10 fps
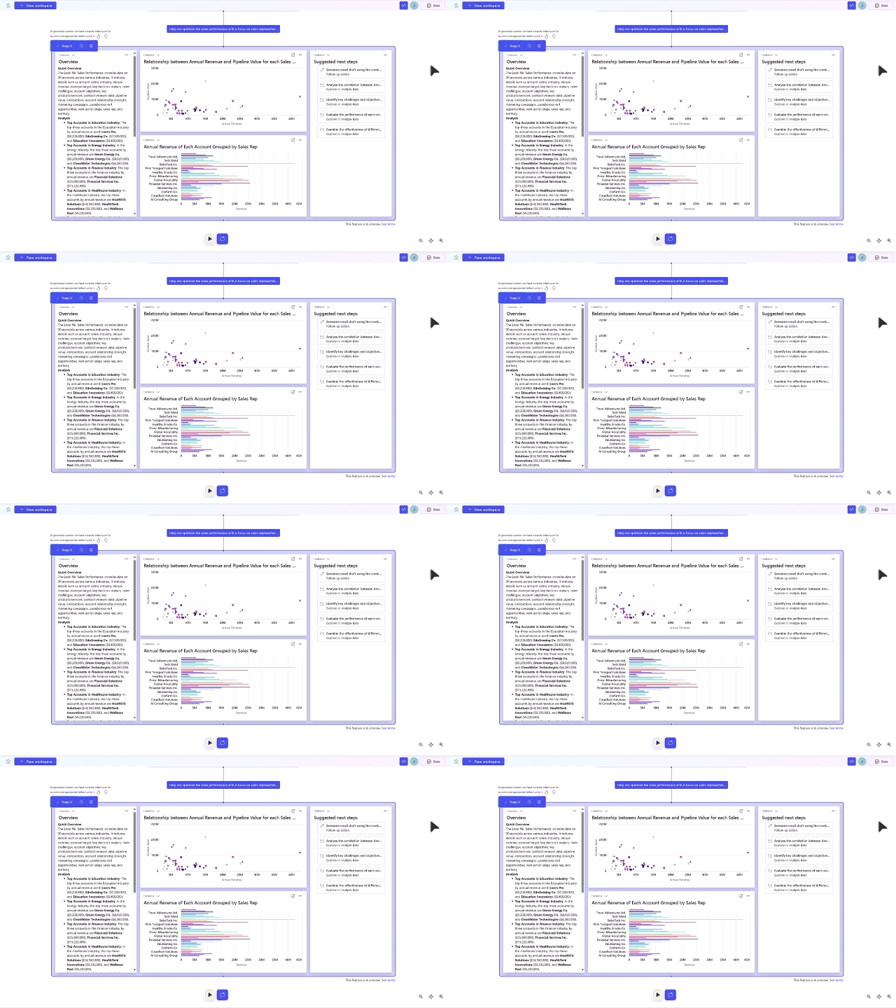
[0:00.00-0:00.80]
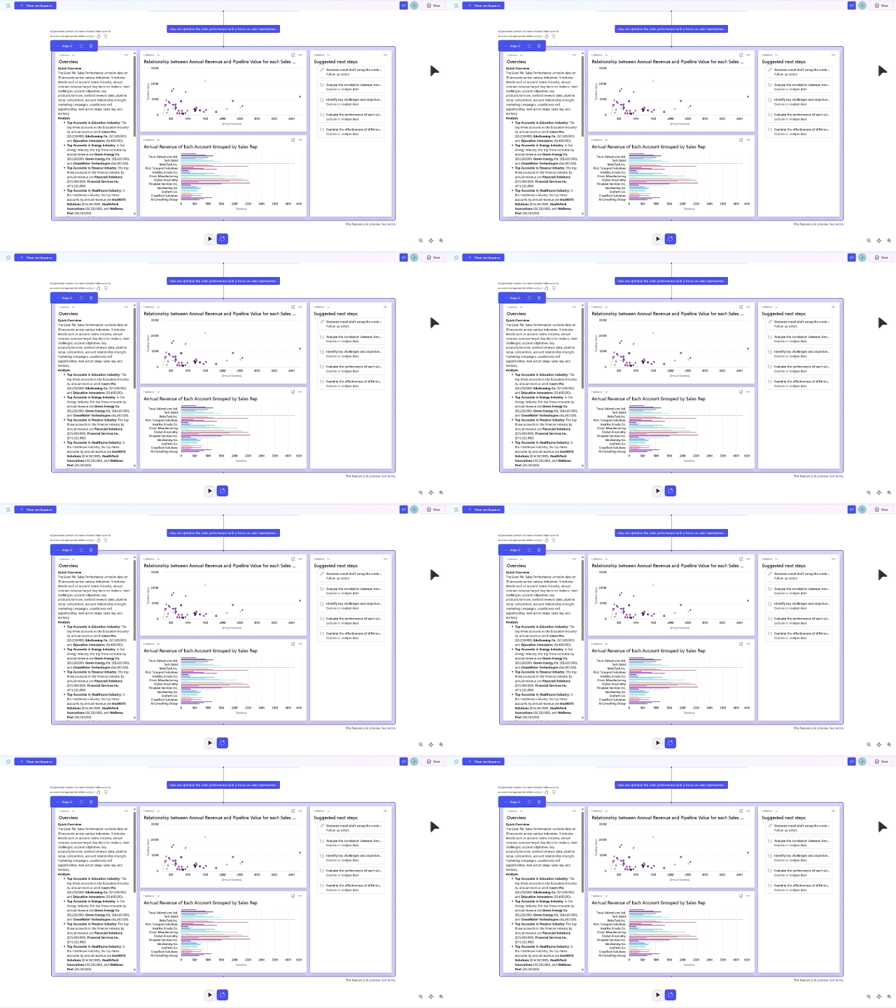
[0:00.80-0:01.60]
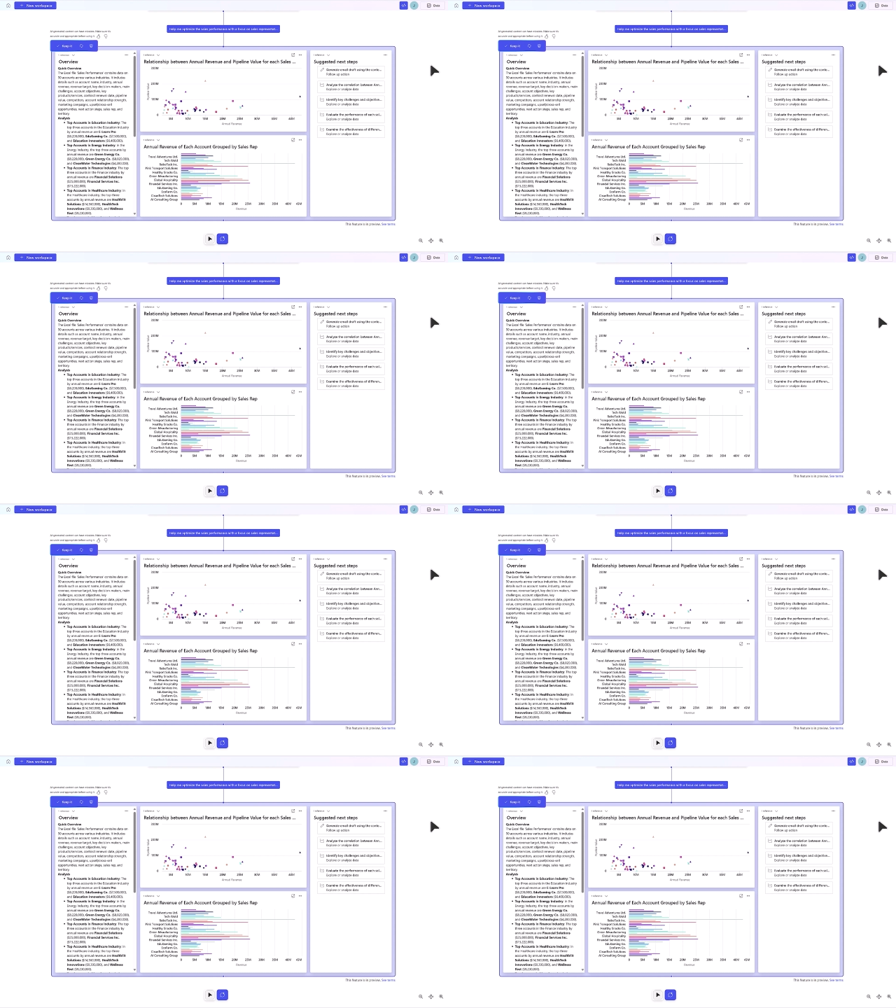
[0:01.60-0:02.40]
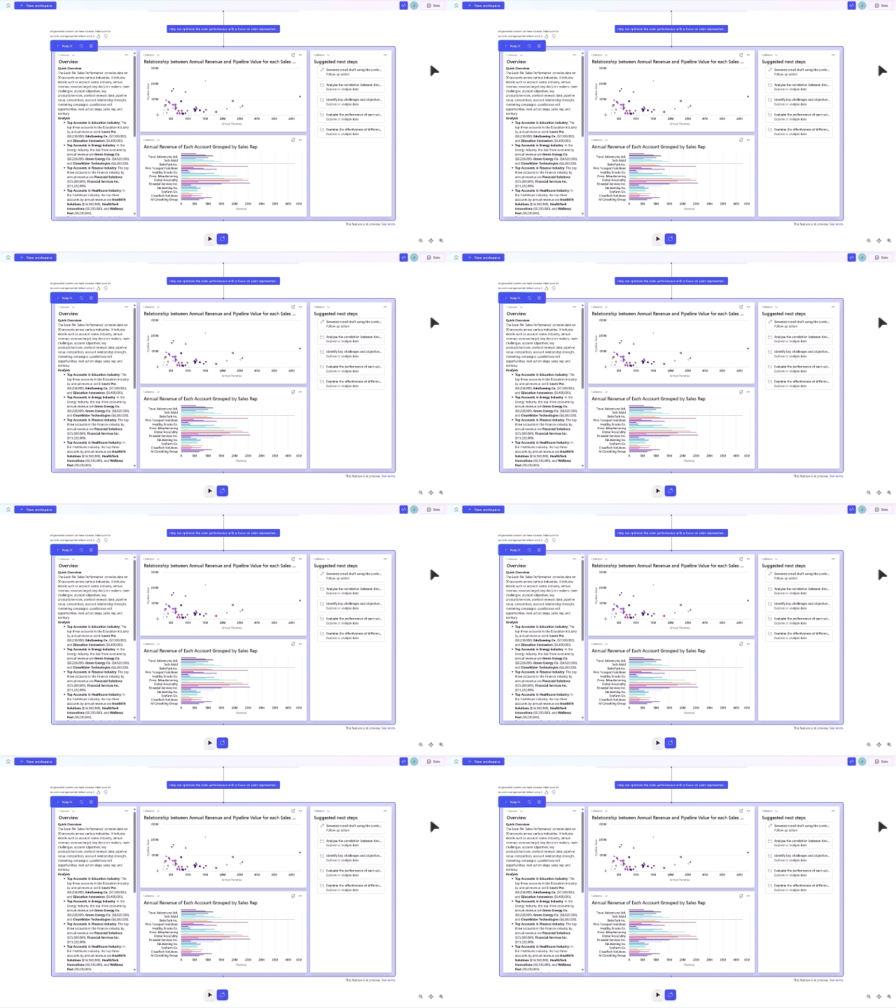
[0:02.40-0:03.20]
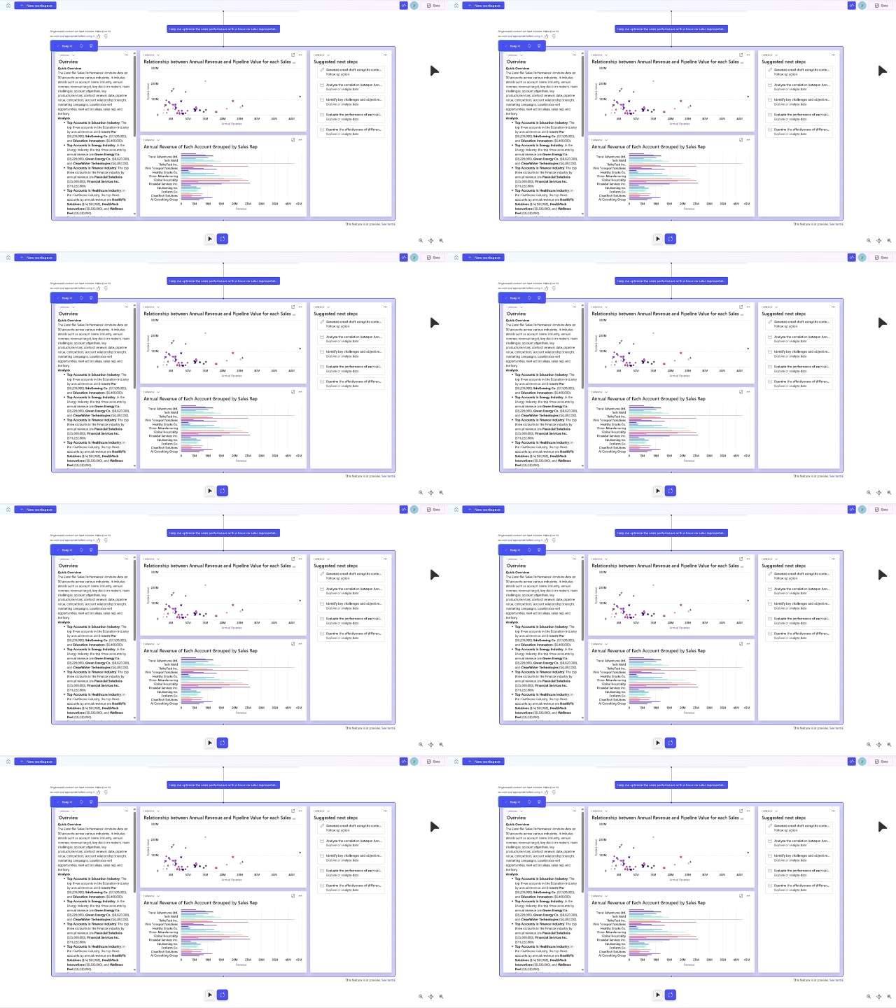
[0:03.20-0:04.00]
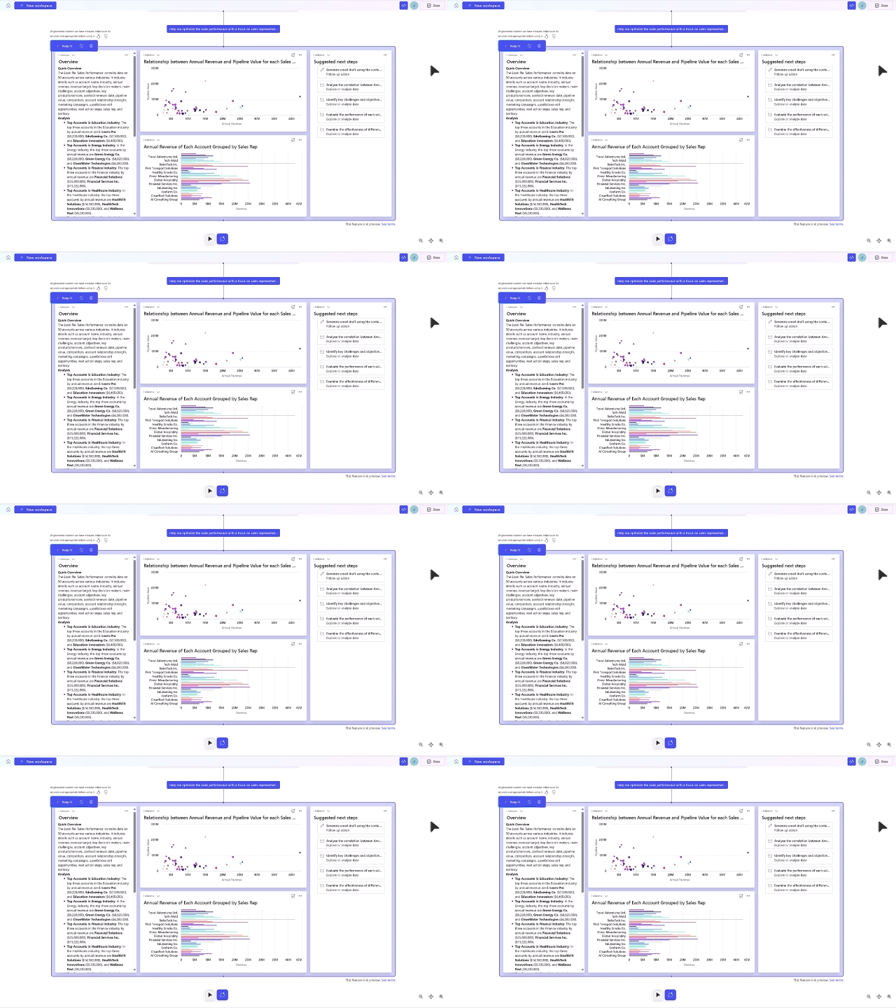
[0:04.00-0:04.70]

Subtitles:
[unreadable: no face in view]